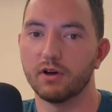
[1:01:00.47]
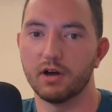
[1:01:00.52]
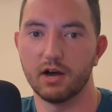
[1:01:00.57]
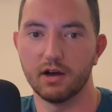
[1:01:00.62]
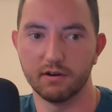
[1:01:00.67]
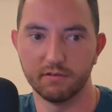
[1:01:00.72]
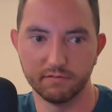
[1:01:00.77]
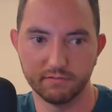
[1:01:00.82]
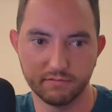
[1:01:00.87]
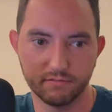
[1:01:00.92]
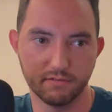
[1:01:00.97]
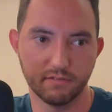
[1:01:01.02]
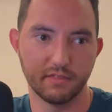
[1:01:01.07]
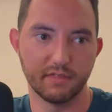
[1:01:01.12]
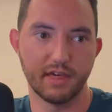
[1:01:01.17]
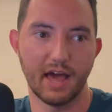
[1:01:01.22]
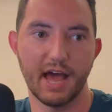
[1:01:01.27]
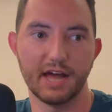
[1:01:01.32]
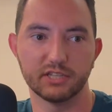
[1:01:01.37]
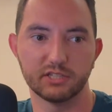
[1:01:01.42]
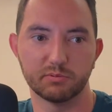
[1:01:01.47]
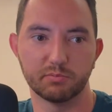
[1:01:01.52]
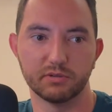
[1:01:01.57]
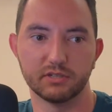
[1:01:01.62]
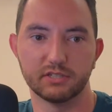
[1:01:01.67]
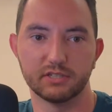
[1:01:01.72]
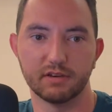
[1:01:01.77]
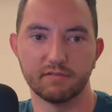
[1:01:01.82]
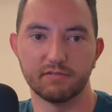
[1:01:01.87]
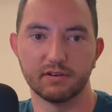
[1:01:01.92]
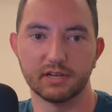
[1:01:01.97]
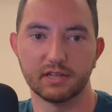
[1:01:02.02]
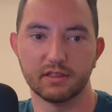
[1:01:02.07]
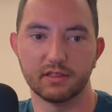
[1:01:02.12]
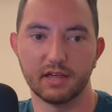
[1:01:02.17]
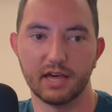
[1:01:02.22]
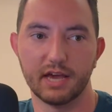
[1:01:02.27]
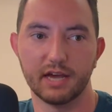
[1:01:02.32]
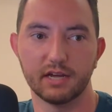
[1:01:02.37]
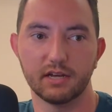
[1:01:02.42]
of that specific
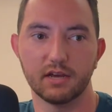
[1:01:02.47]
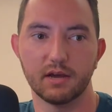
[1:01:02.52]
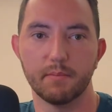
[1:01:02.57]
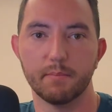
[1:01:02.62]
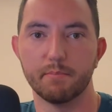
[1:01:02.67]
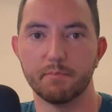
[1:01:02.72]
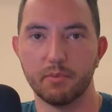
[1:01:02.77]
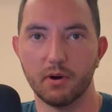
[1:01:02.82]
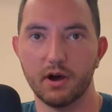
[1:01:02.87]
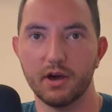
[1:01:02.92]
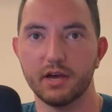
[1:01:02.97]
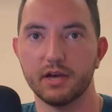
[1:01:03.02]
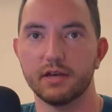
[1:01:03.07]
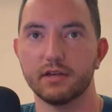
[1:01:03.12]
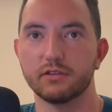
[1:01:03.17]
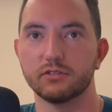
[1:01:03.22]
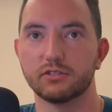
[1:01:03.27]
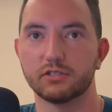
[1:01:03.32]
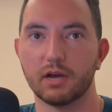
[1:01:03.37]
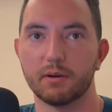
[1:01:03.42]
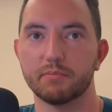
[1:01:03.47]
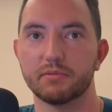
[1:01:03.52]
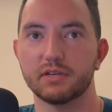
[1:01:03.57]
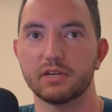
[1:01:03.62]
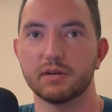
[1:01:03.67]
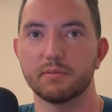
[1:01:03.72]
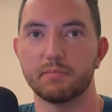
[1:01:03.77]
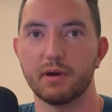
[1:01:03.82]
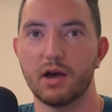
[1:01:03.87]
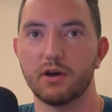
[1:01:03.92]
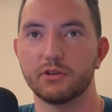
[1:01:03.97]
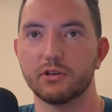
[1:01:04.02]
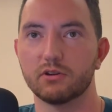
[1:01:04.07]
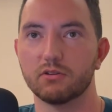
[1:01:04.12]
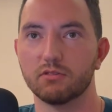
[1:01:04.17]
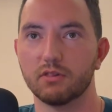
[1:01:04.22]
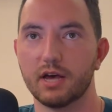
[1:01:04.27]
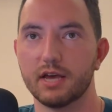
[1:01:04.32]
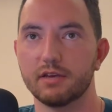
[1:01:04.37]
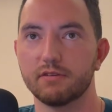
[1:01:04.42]
thing, but something about your
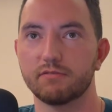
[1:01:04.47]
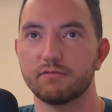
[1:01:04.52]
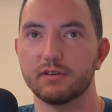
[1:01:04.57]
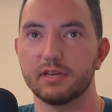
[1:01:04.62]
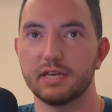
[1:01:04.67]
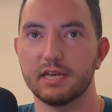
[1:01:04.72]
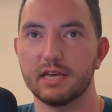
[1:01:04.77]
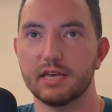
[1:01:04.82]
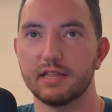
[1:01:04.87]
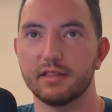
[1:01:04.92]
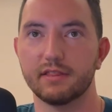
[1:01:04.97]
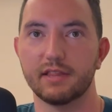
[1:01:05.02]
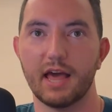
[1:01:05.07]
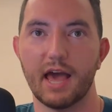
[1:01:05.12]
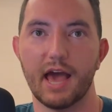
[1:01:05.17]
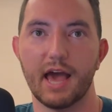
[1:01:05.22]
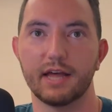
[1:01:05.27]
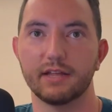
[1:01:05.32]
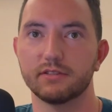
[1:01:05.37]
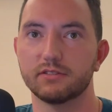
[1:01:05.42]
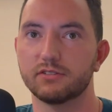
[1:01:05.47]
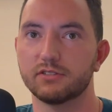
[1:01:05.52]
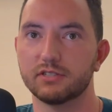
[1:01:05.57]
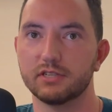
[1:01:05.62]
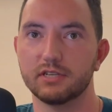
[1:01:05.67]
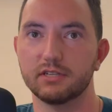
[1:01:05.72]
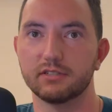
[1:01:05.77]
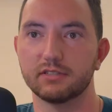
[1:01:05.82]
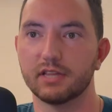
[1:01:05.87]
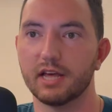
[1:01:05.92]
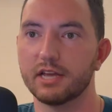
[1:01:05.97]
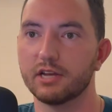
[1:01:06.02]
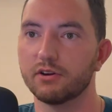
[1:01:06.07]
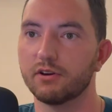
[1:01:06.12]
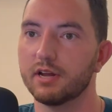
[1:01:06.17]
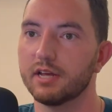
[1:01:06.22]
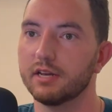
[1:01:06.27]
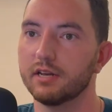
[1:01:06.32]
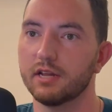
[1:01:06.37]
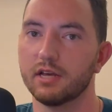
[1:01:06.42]
life in that season that you're
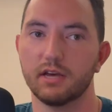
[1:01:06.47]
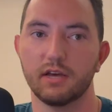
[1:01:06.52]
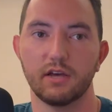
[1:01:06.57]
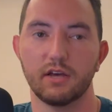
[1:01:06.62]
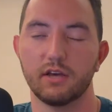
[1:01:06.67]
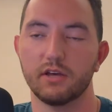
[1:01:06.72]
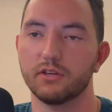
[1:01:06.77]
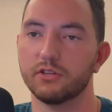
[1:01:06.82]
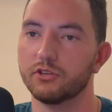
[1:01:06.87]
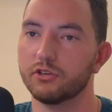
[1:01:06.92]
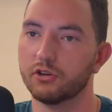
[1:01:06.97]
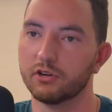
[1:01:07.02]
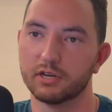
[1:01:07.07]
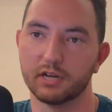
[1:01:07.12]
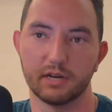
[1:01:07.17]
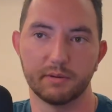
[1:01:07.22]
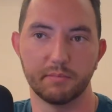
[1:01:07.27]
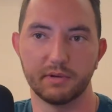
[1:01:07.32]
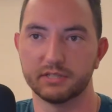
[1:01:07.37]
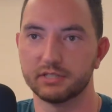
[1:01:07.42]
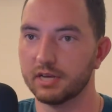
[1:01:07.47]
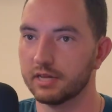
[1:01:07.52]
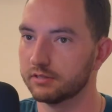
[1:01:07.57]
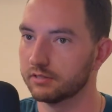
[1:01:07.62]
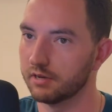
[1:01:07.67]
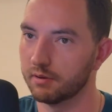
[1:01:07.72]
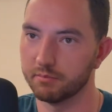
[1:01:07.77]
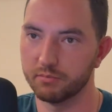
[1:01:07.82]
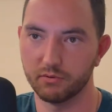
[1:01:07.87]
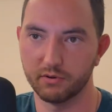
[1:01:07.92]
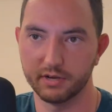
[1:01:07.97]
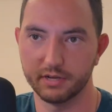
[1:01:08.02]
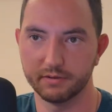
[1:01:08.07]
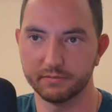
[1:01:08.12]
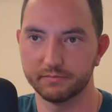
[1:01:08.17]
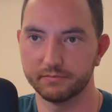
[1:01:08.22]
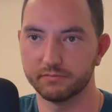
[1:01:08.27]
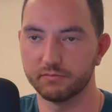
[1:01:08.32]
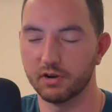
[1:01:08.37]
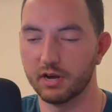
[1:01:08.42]
in, you're going to miss at some point,
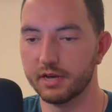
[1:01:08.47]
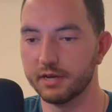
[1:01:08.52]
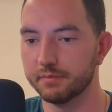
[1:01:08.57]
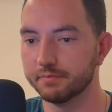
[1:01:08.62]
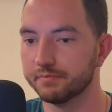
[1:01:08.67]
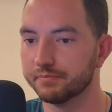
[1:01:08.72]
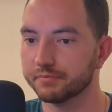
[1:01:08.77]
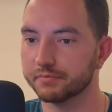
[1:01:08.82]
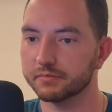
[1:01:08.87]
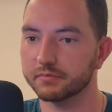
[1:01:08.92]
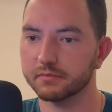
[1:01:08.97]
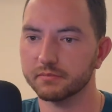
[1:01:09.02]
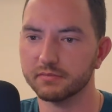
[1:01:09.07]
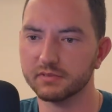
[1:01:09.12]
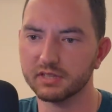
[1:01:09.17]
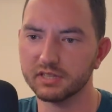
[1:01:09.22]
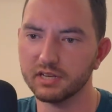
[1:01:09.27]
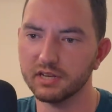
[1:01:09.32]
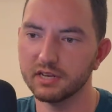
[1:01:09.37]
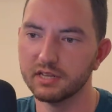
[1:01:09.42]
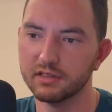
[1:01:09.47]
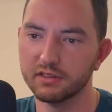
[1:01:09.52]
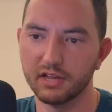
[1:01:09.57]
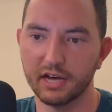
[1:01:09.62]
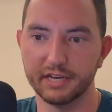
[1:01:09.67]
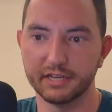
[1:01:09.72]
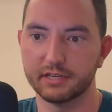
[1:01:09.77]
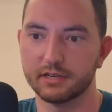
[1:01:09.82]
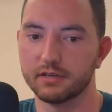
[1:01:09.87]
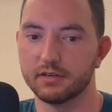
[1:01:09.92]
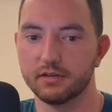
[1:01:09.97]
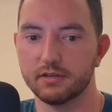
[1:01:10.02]
right? Like,